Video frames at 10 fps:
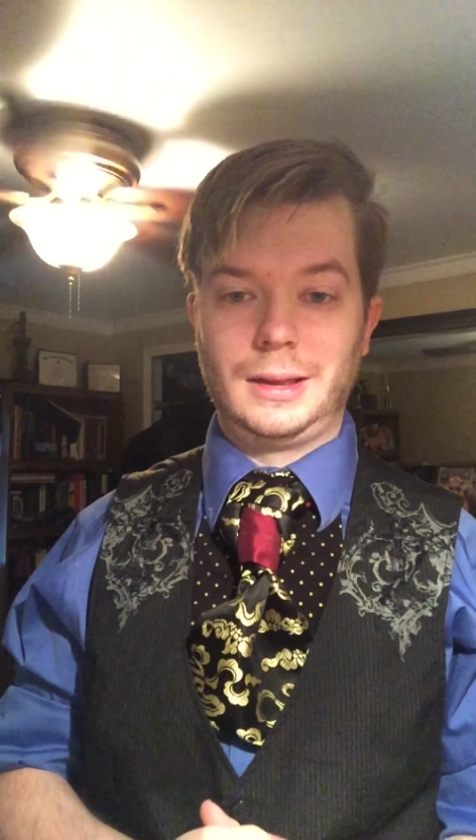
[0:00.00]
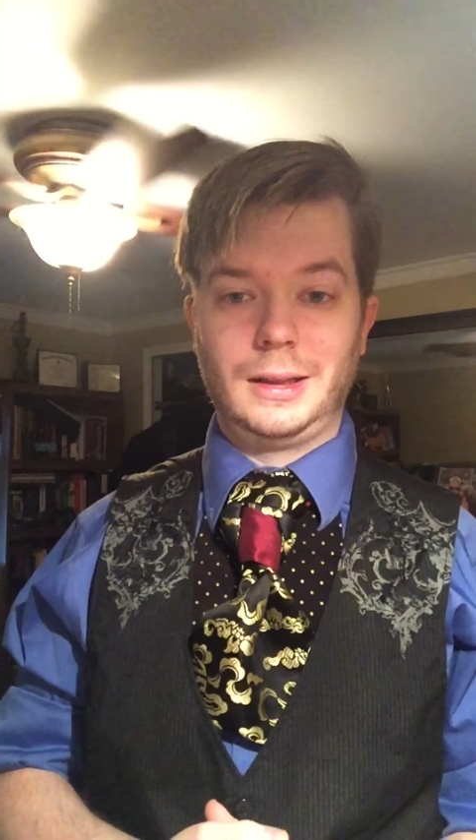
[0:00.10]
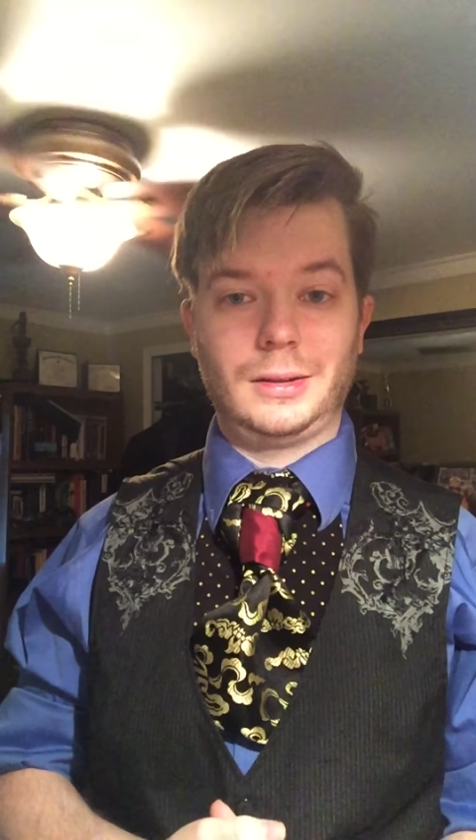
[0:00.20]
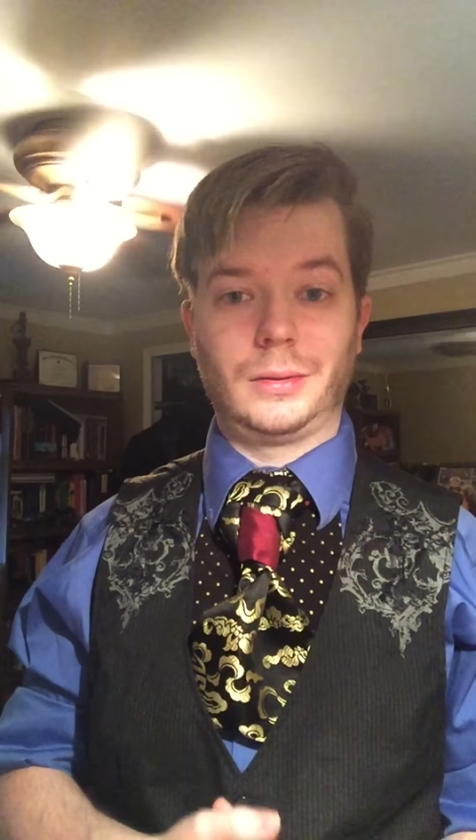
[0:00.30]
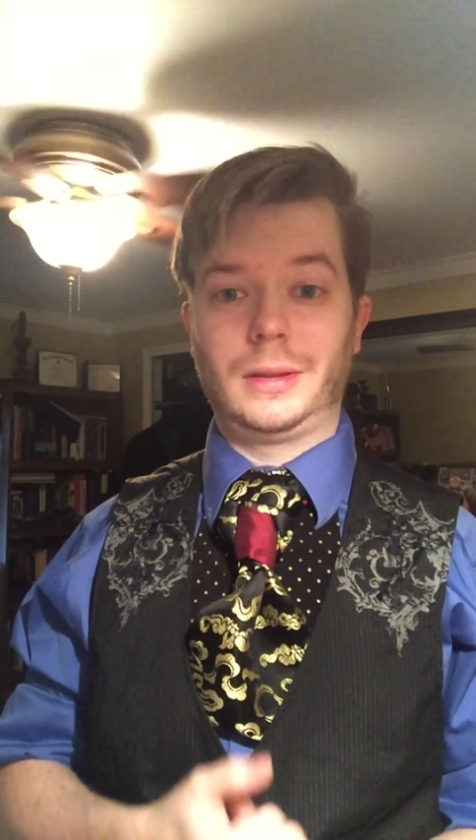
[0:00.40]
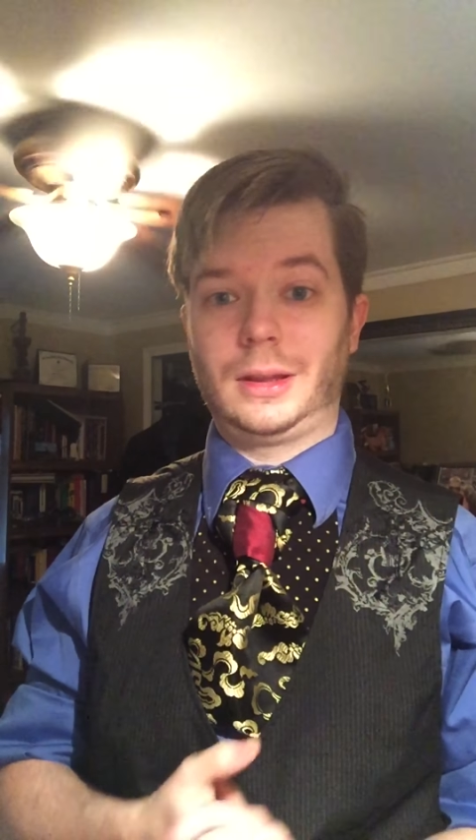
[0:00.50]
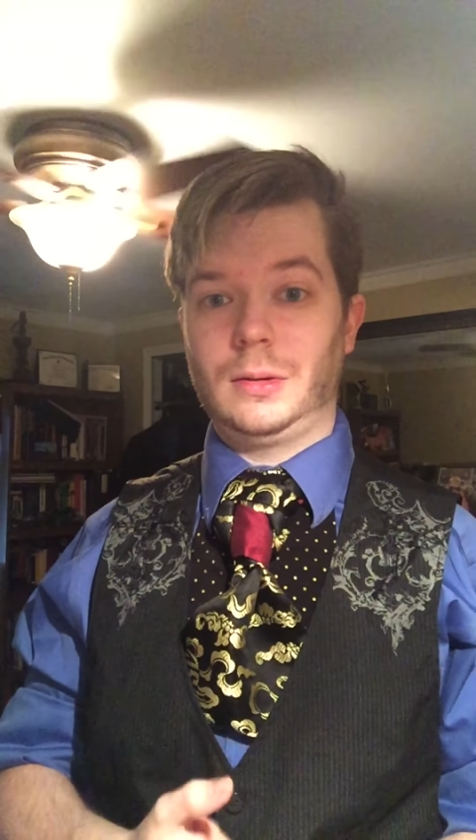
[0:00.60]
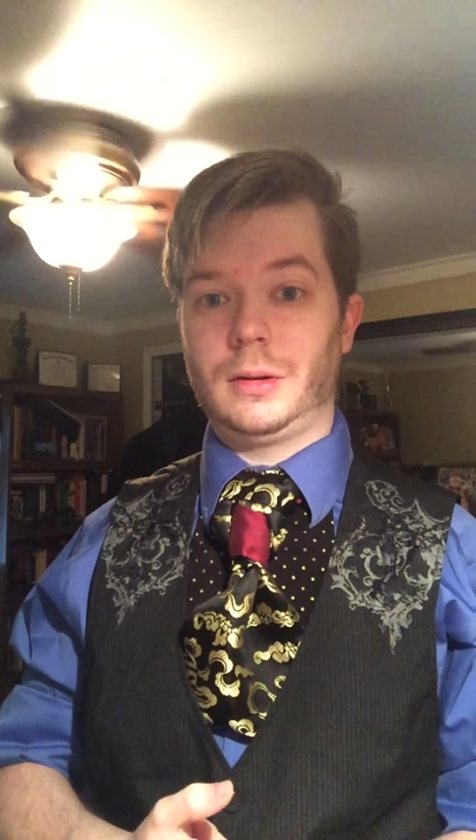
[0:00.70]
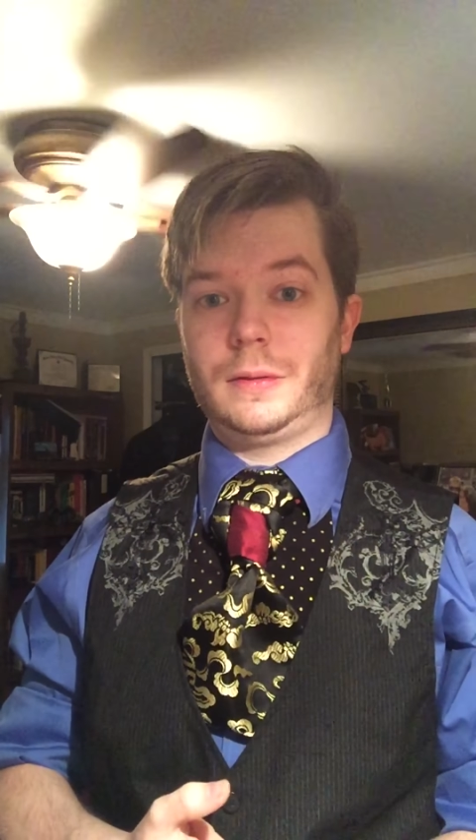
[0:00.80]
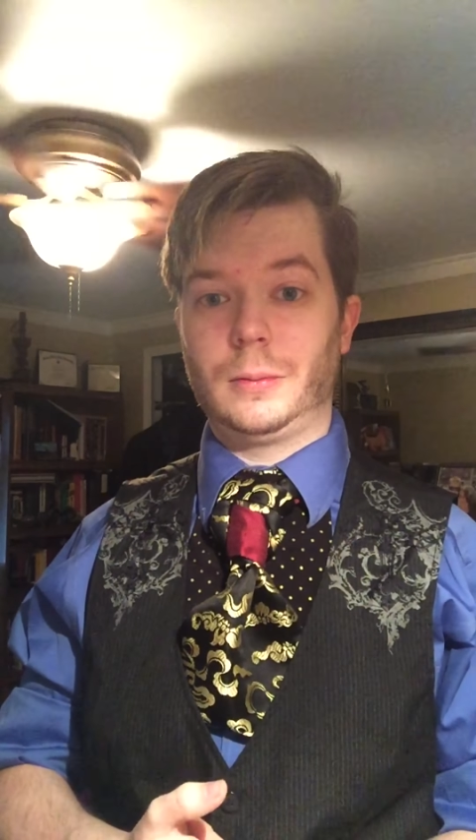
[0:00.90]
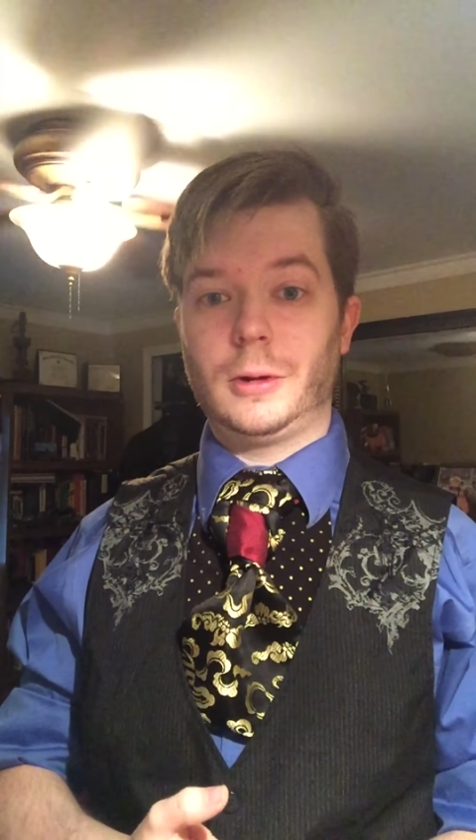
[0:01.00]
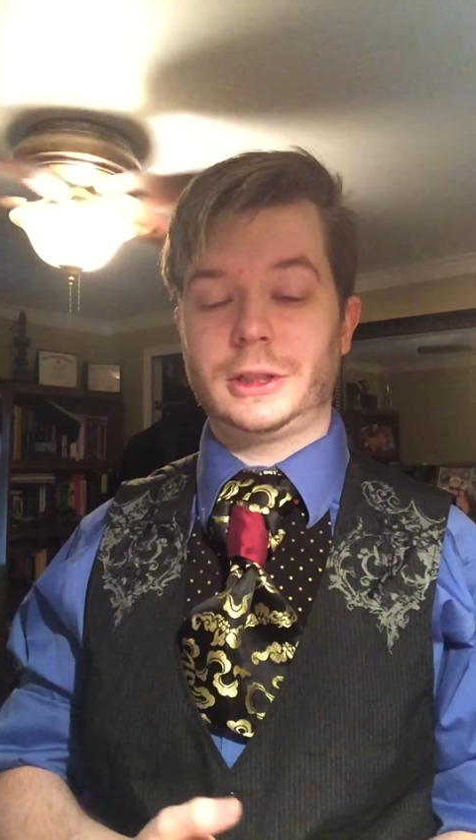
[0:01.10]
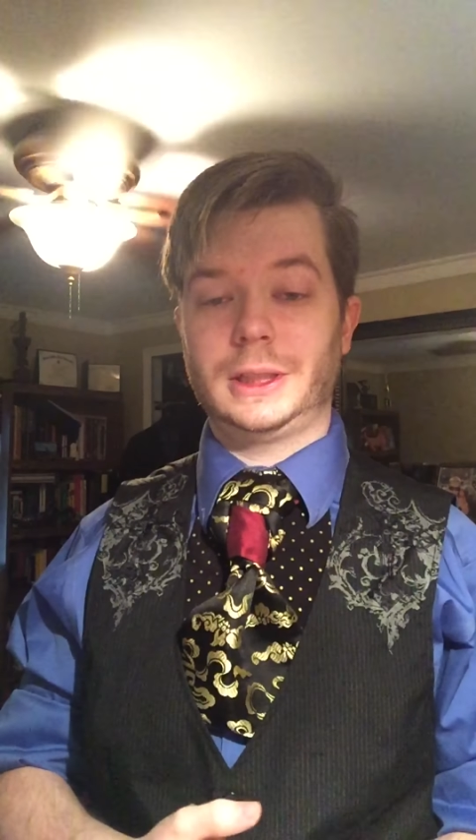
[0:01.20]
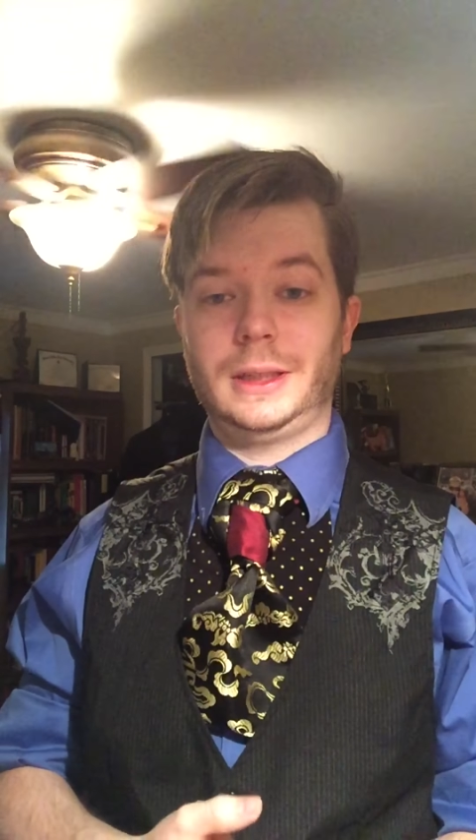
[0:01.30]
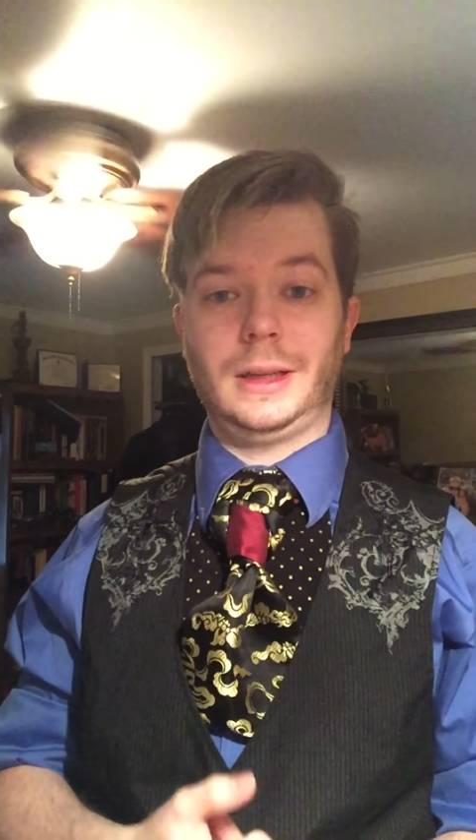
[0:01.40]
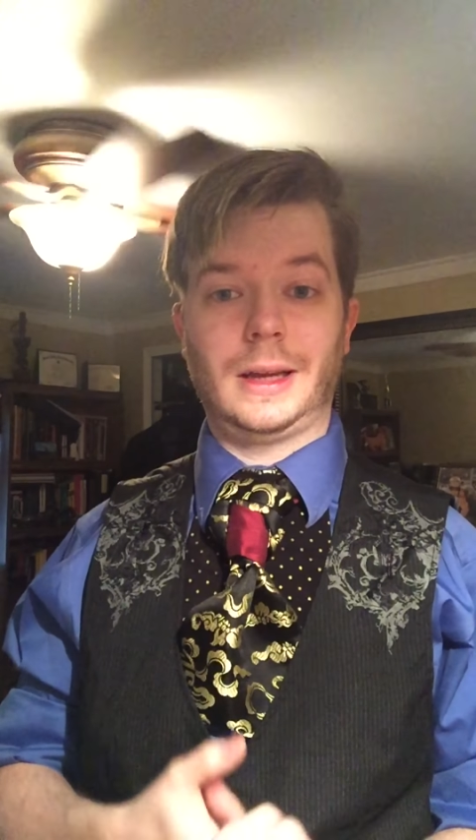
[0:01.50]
So thank you all for watching.